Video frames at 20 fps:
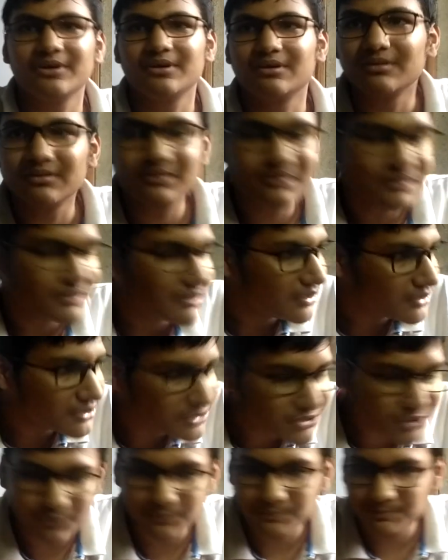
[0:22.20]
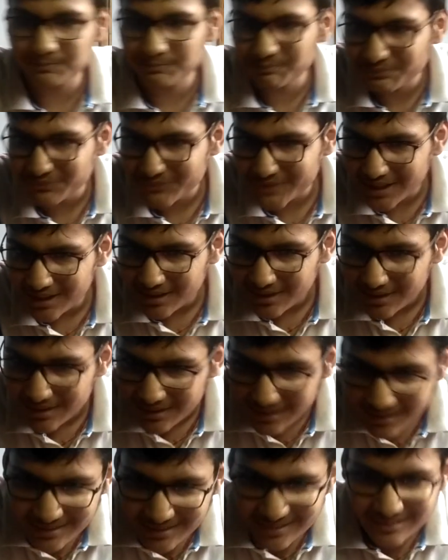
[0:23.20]
way. So,
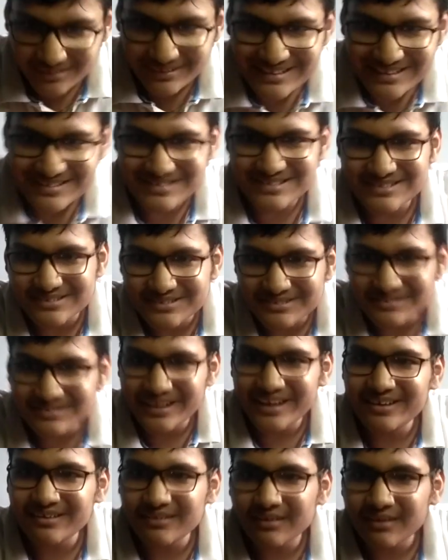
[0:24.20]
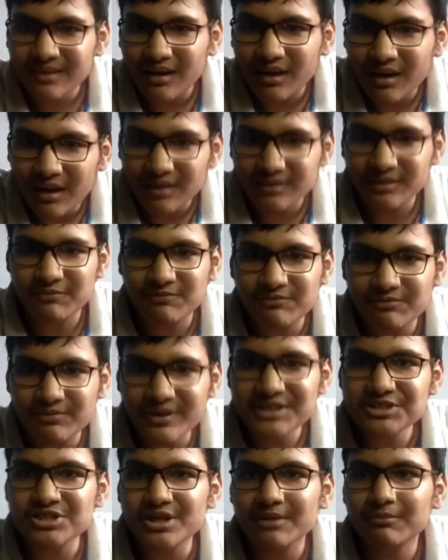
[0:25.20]
let's think the
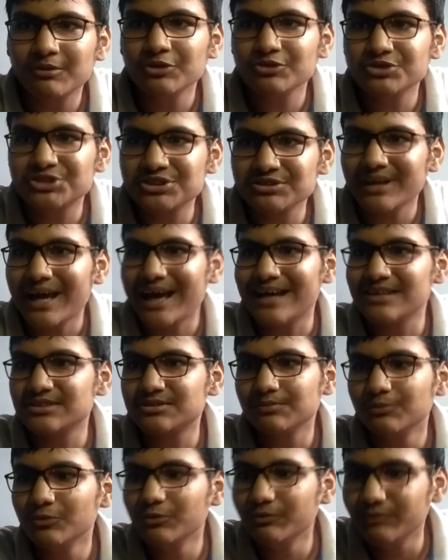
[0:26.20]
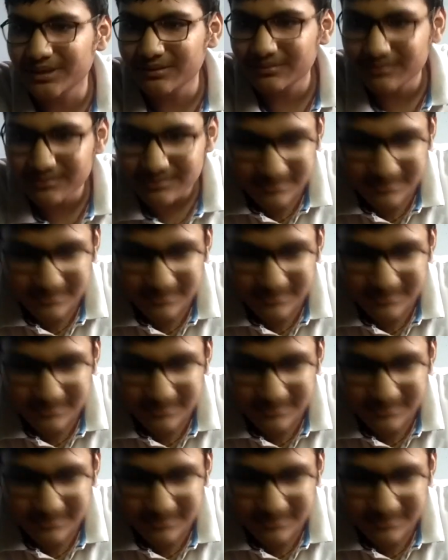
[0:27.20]
French Revolution as a movie.